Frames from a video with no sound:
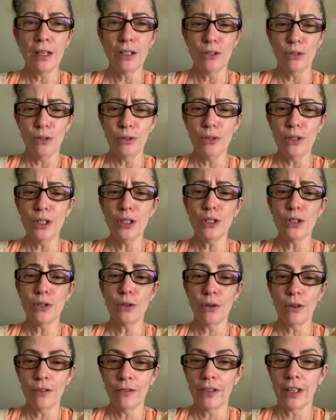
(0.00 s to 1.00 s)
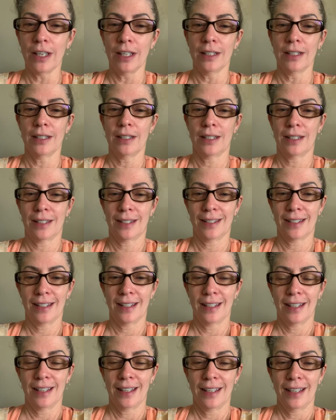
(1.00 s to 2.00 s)
to the servants
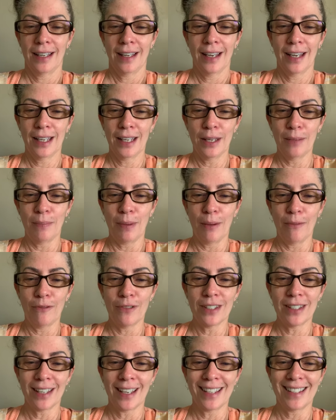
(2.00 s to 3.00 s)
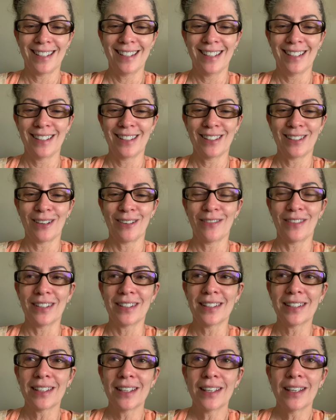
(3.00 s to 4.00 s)
i keep emphasizing
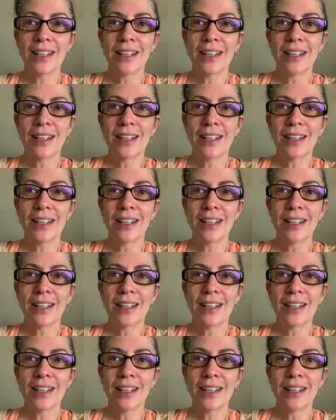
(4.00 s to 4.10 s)
servants